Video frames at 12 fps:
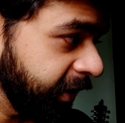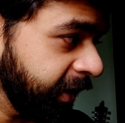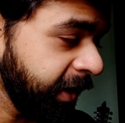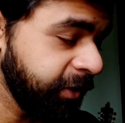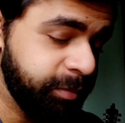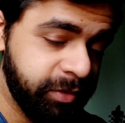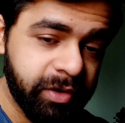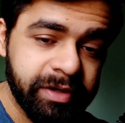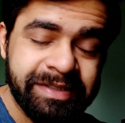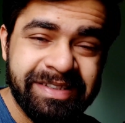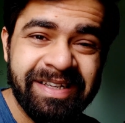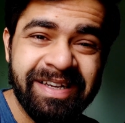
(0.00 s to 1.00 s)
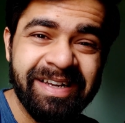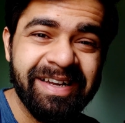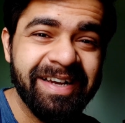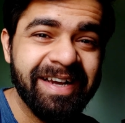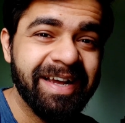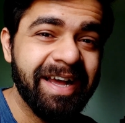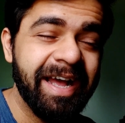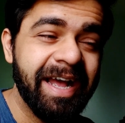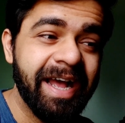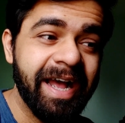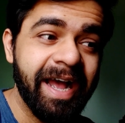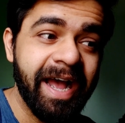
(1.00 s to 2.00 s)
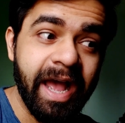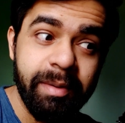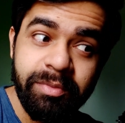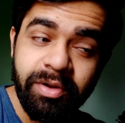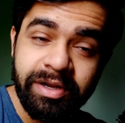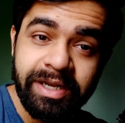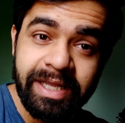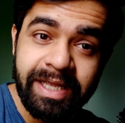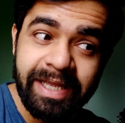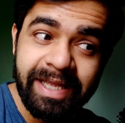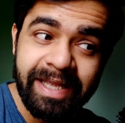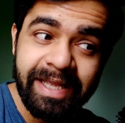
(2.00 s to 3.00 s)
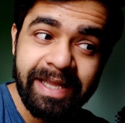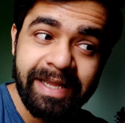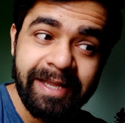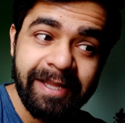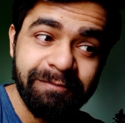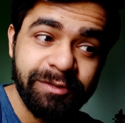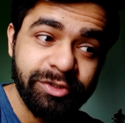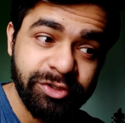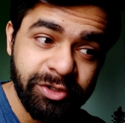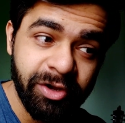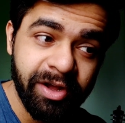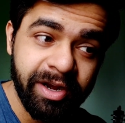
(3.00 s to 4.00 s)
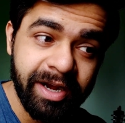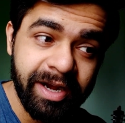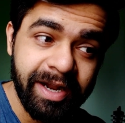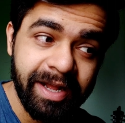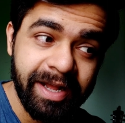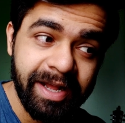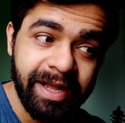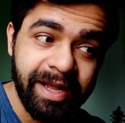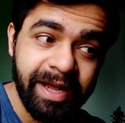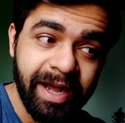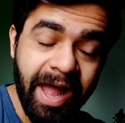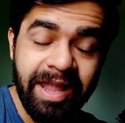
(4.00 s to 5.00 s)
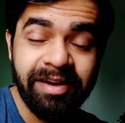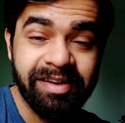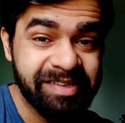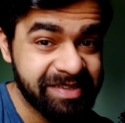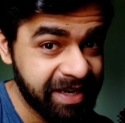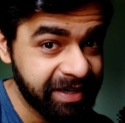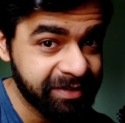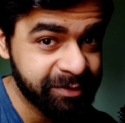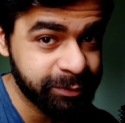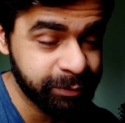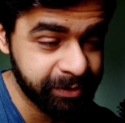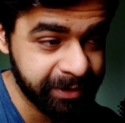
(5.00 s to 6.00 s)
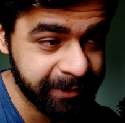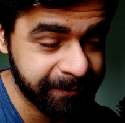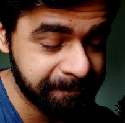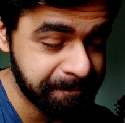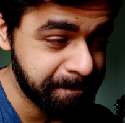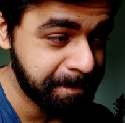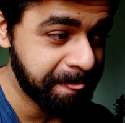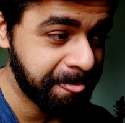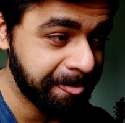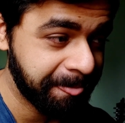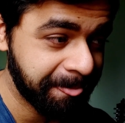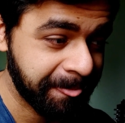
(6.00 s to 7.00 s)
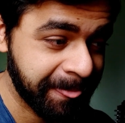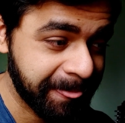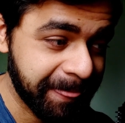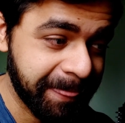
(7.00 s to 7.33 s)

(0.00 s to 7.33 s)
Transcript: And to be honest, I'm not even sure I understand the story. I couldn't